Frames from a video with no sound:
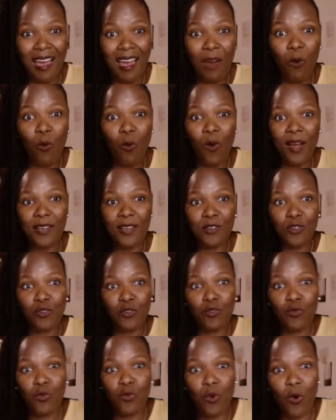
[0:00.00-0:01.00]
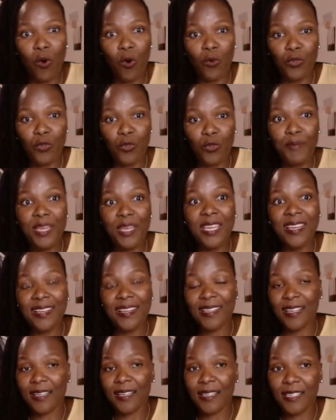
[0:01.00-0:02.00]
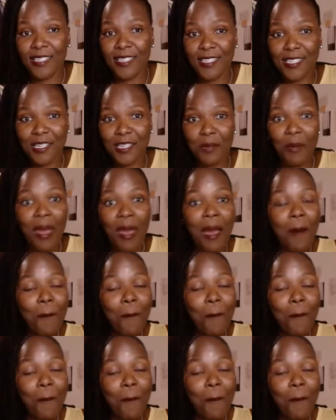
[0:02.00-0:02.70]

I want to go to be in a relationship,